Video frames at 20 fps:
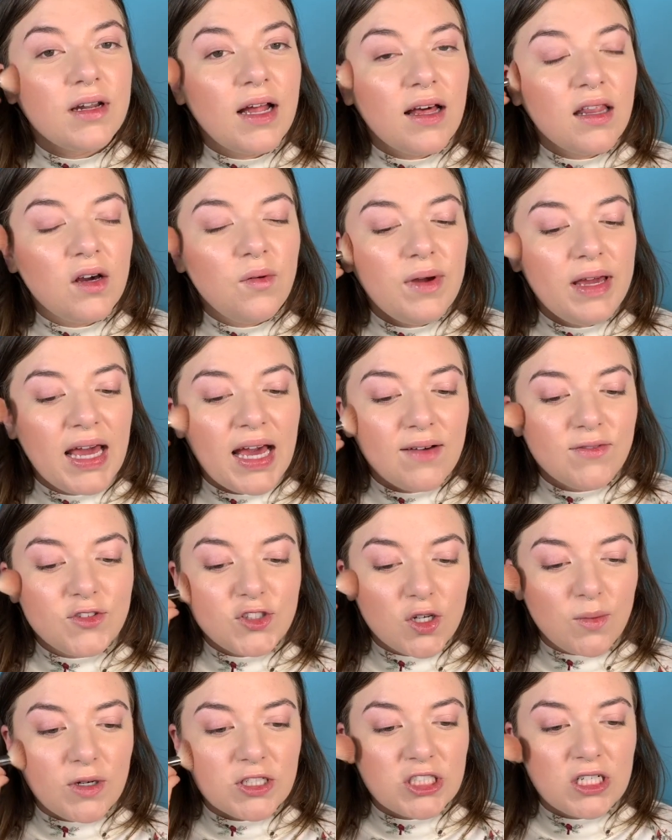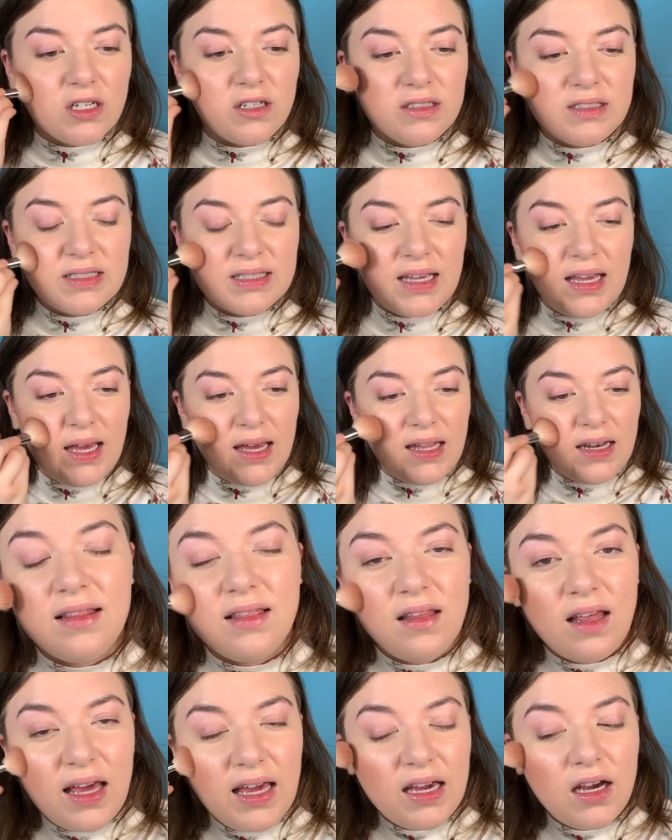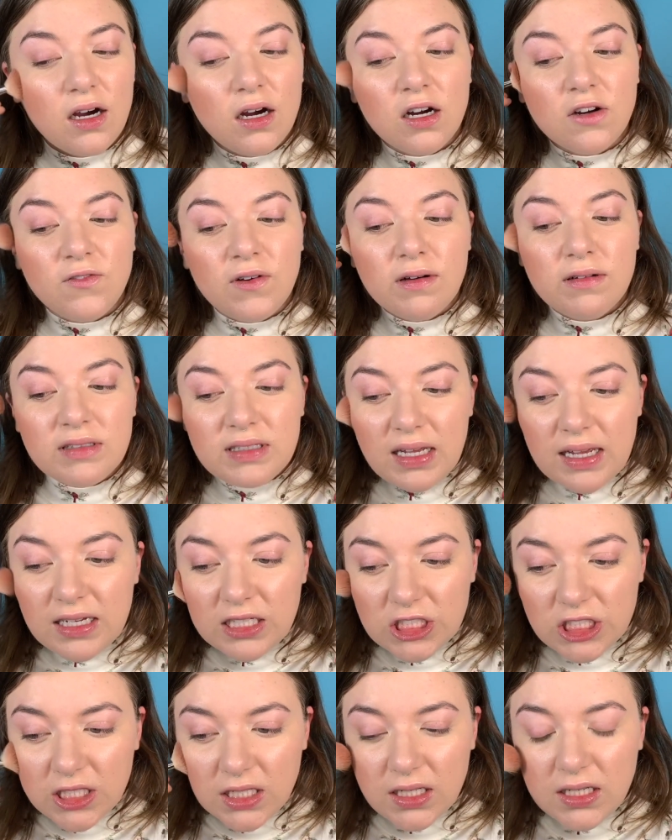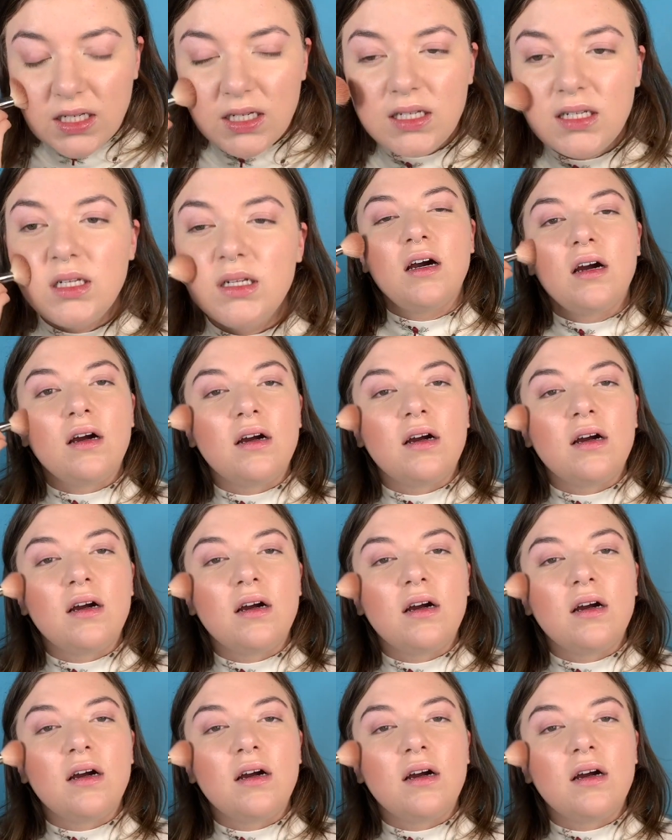that we have so much on our skin, like our foundation, our